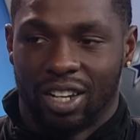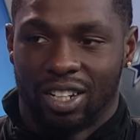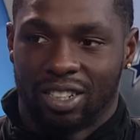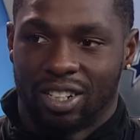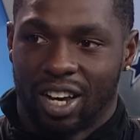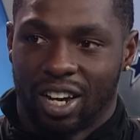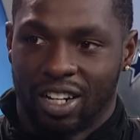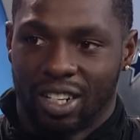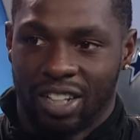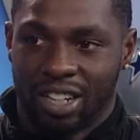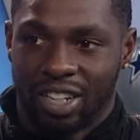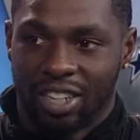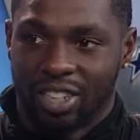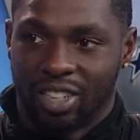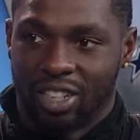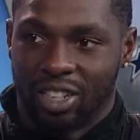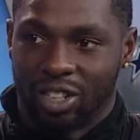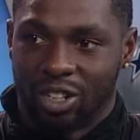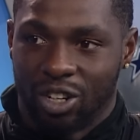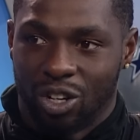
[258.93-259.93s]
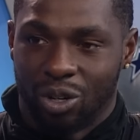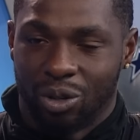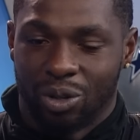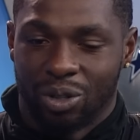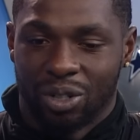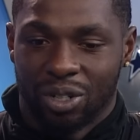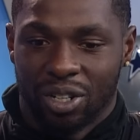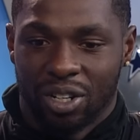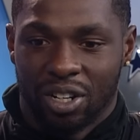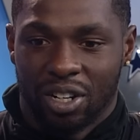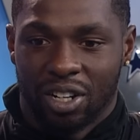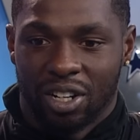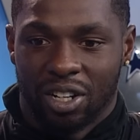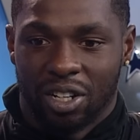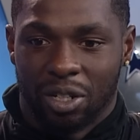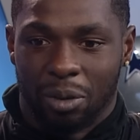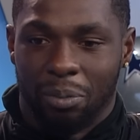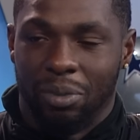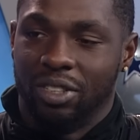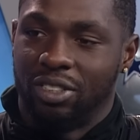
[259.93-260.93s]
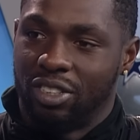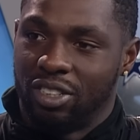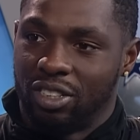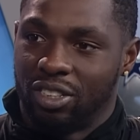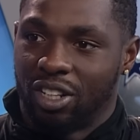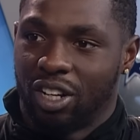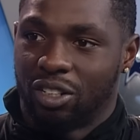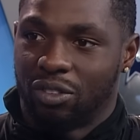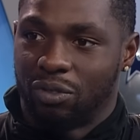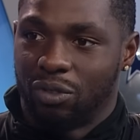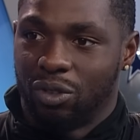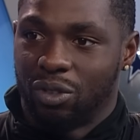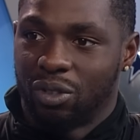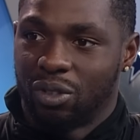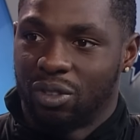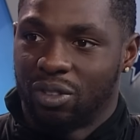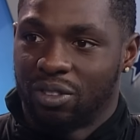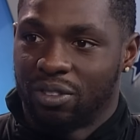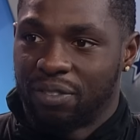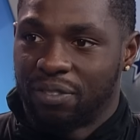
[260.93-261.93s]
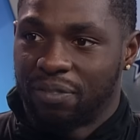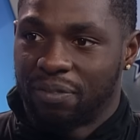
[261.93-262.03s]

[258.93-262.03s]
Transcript: it's kind of easy to, you know, to be successful. Yeah.